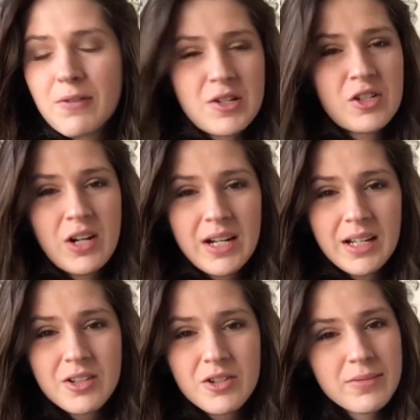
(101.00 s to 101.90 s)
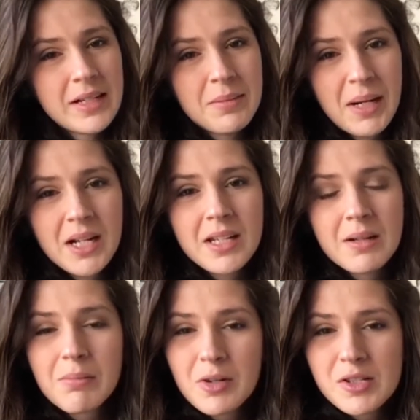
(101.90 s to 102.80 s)
frustrating to read about
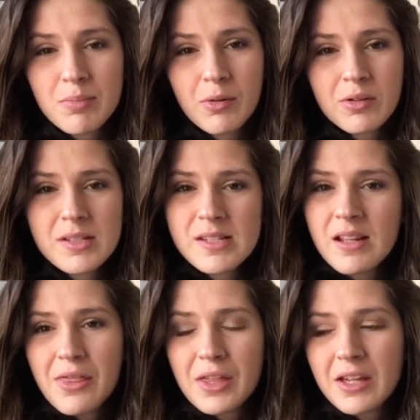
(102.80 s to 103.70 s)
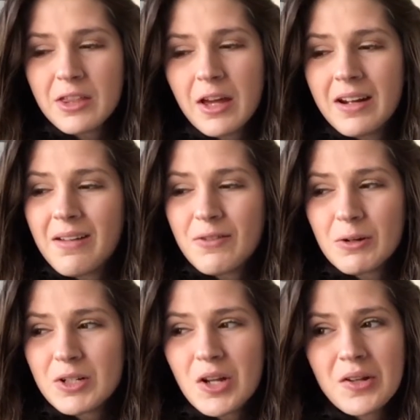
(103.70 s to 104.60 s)
in most books. I think that if
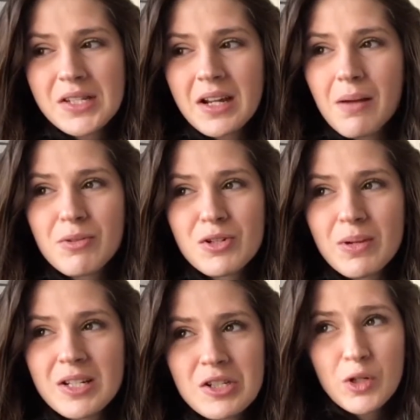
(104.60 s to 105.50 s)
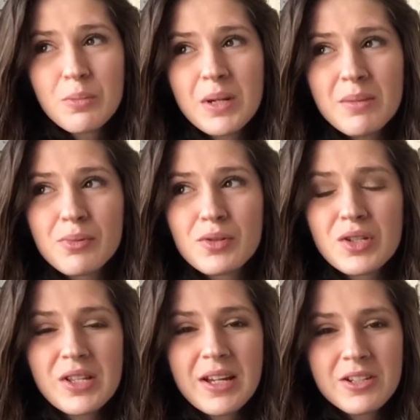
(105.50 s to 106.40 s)
you're tossing up between two people
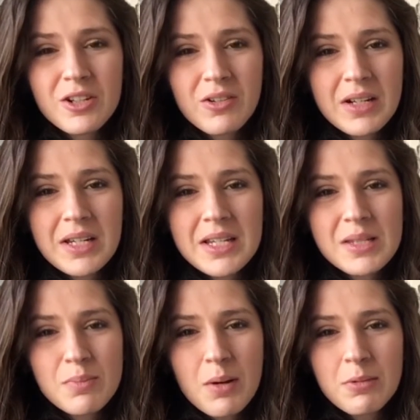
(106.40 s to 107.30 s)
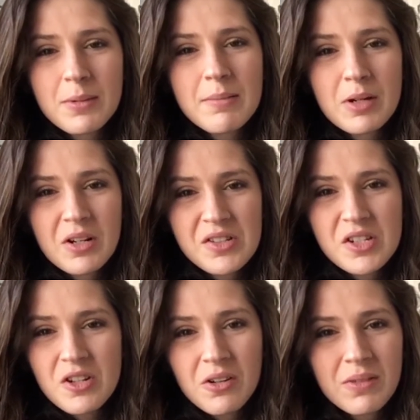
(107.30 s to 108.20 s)
to that degree, it's probably because
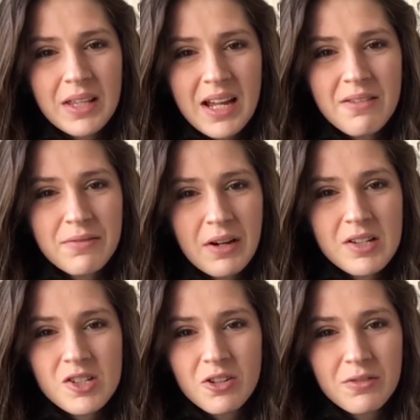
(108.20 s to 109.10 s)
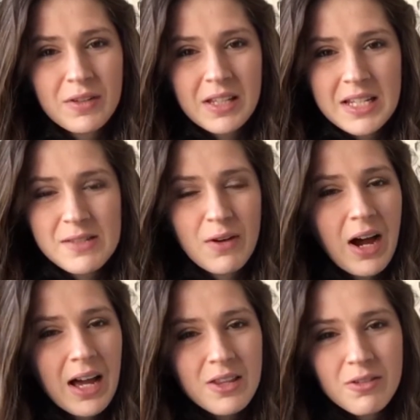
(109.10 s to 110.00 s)
you don't really have very strong feelings for
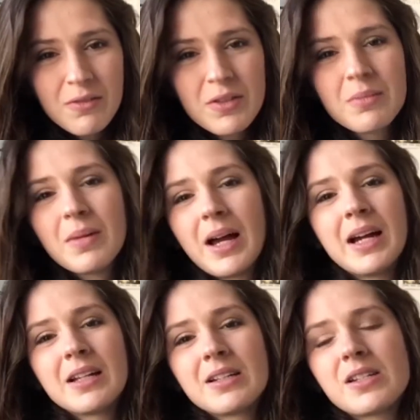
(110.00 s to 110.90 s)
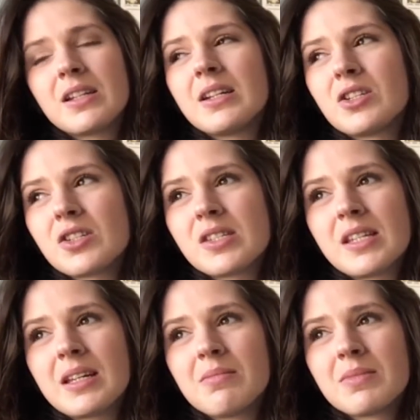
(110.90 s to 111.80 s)
either of them, and it just
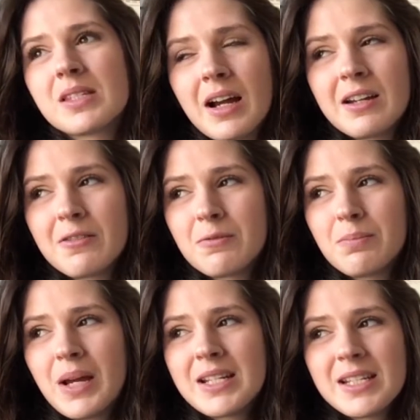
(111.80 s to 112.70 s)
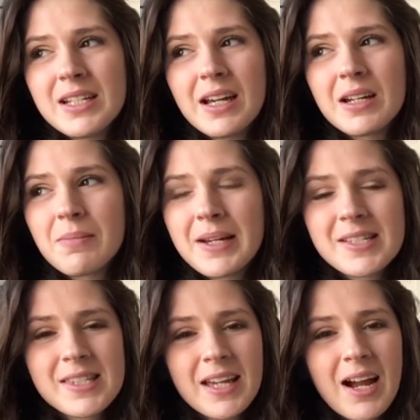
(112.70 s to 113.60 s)
seems kind of petty, and it
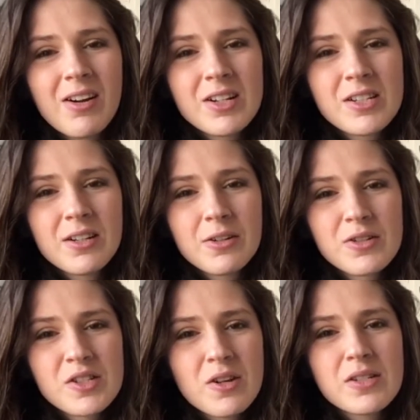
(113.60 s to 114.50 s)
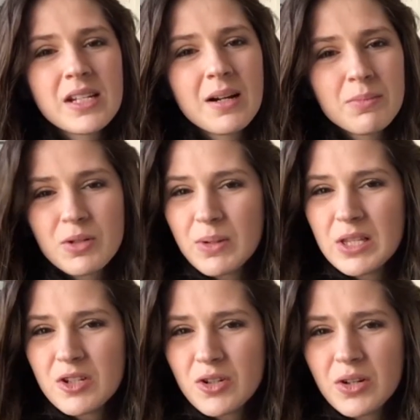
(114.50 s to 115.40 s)
makes the character who's tossing up between
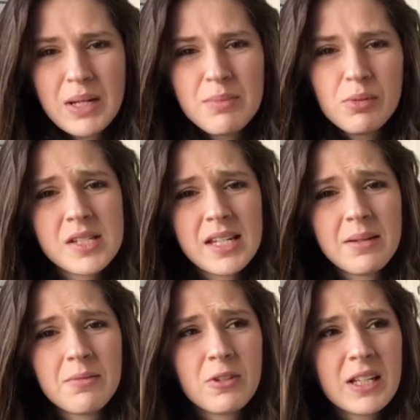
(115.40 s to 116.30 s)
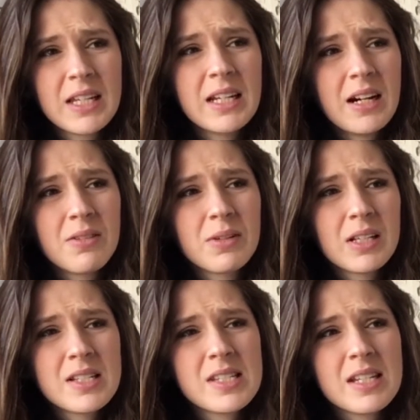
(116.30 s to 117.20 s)
the two people seem really
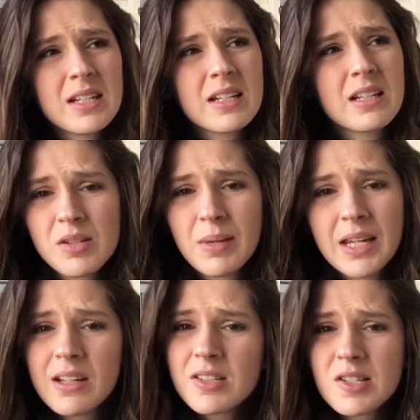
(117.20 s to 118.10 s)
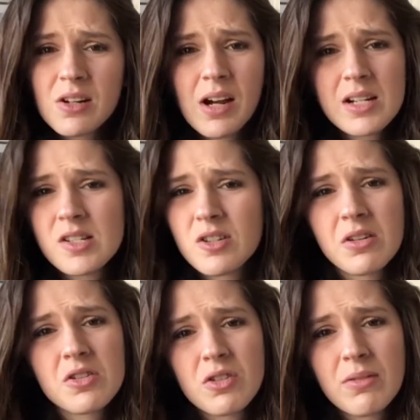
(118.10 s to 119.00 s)
unrealistic to me, so I just don't
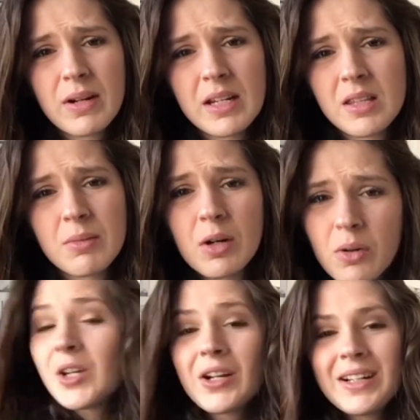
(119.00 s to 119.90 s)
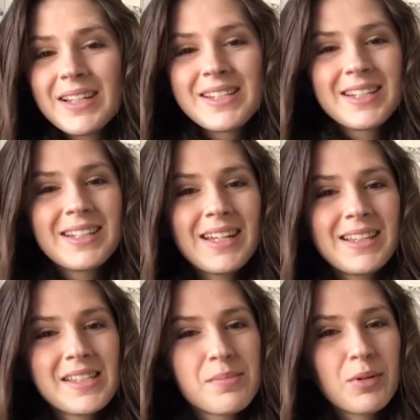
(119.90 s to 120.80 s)
enjoy reading them at all. Totally didn't
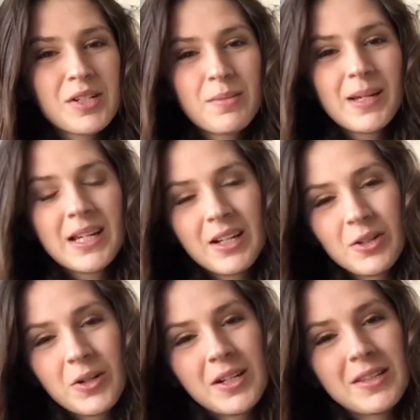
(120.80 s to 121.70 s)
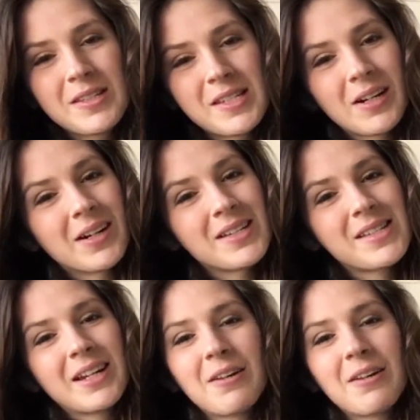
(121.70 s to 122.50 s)
need this book to be included in the series, and